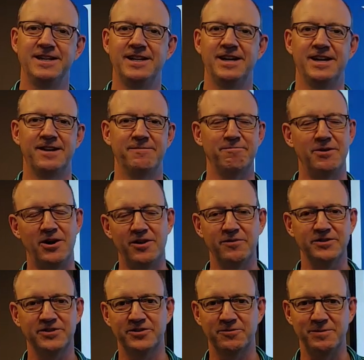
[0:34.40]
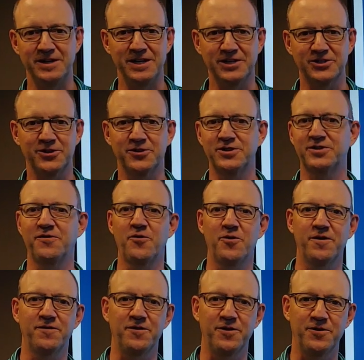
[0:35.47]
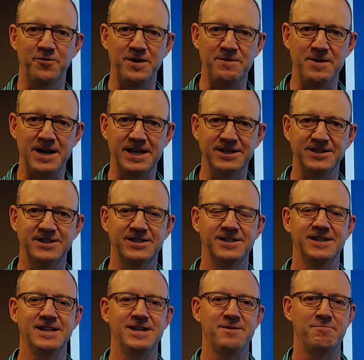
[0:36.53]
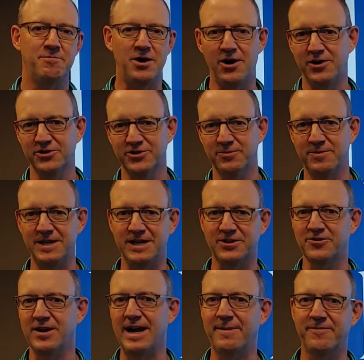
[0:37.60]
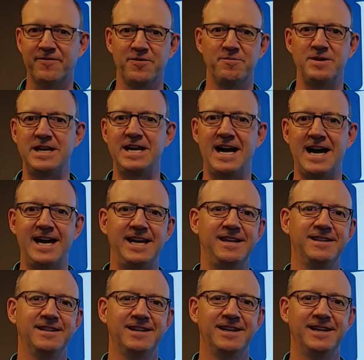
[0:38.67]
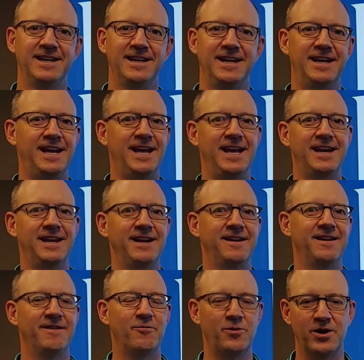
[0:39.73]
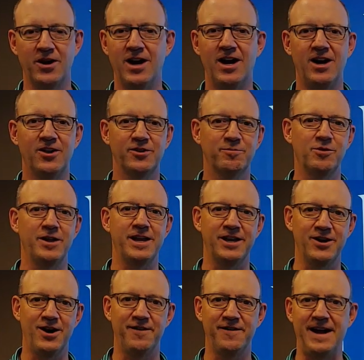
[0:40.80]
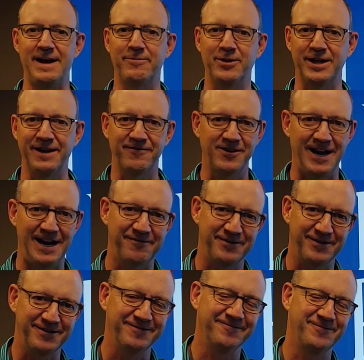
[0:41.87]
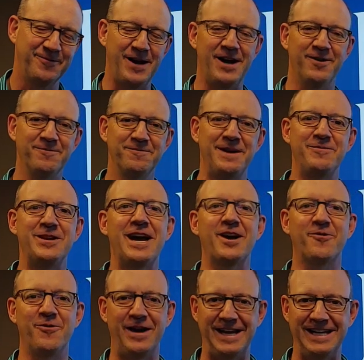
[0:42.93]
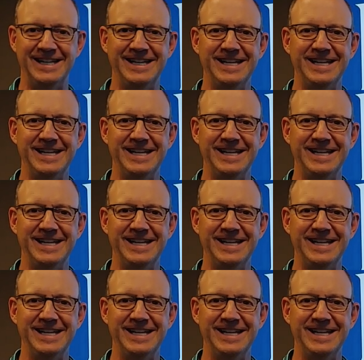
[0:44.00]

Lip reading: balls are being searched for 3 minutes. Balls are being dropped from knee height, and we all are playing golf happily ever after. Well, maybe not quite.